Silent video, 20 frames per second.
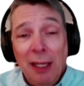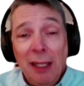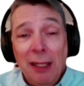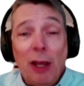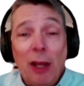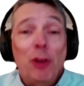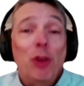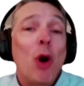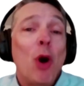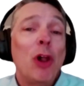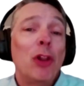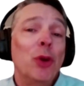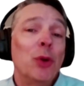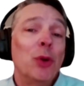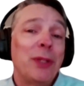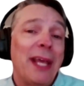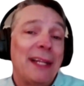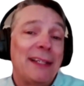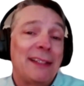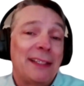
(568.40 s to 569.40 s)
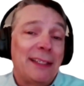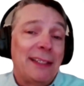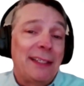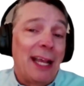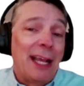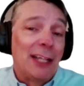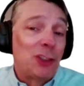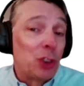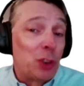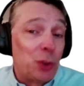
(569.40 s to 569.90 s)
Now, you all know that
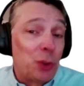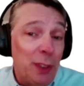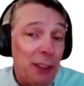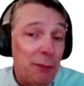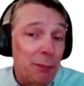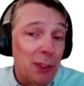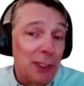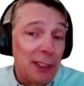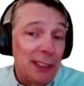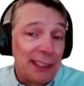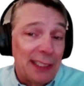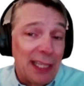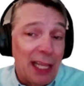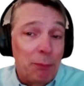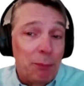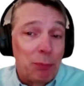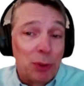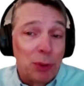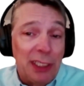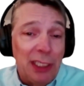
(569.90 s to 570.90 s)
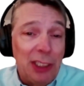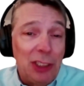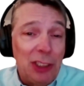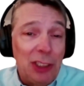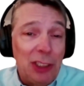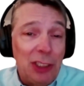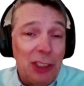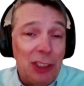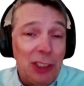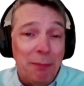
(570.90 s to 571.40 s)
cancer treatments and
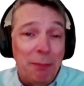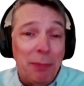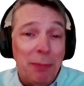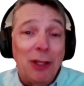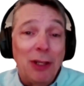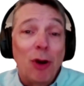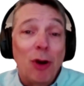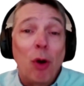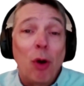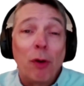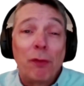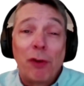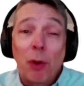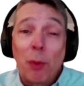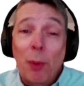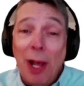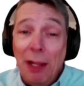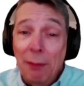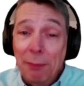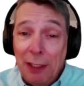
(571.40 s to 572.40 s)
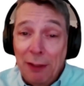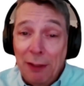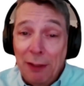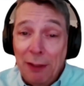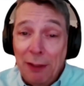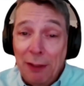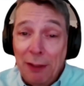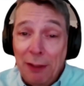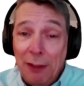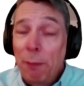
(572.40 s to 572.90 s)
procedures can be overwhelming
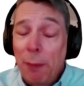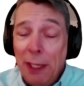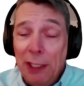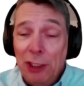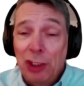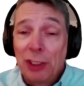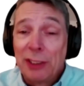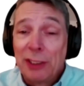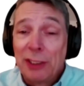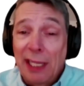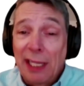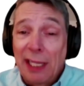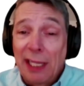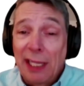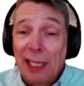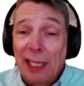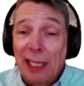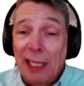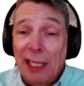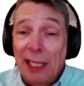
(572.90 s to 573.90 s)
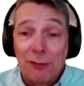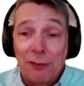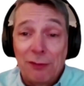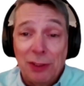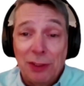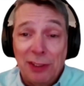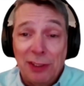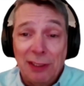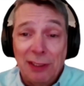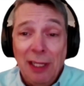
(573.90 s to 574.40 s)
for both patients and
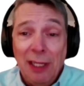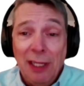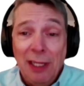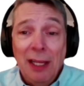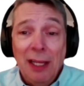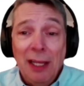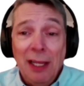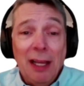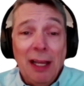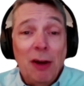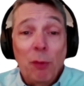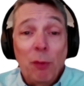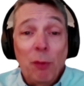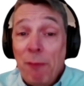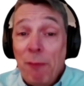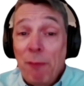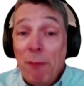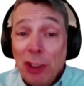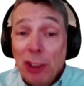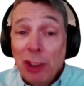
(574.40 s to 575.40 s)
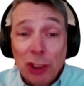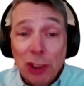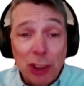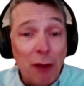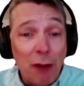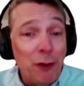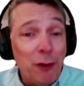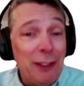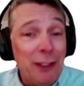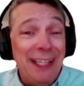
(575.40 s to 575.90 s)
caregivers, with patients
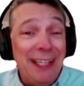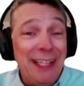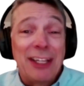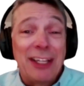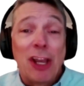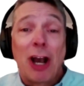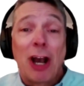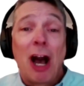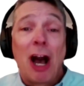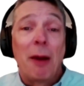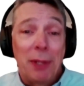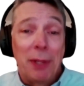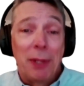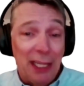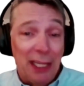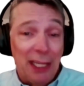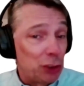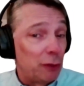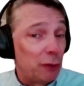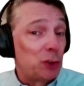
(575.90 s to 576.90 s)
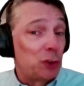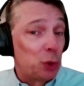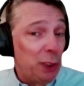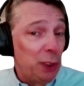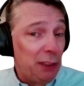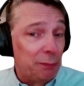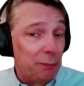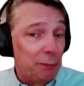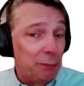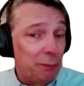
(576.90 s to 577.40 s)
often needing a combination of
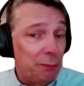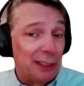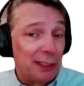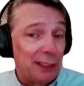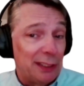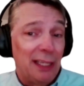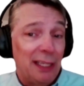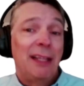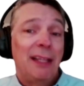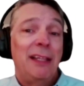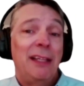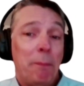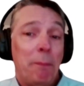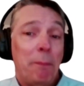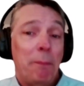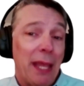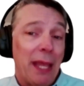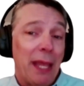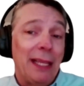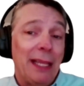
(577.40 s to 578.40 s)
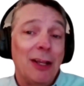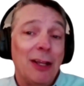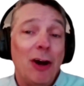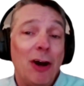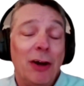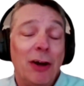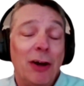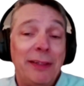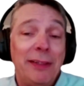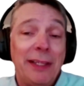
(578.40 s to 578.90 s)
treatments depending
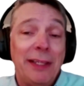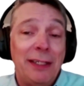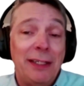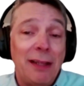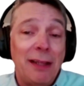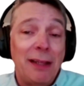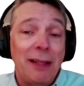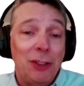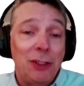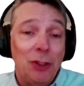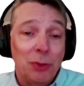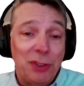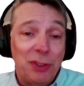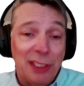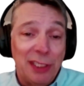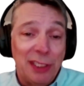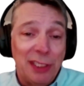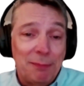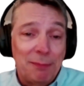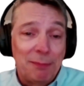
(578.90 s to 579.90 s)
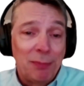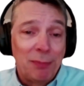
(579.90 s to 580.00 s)
on their diagnosis.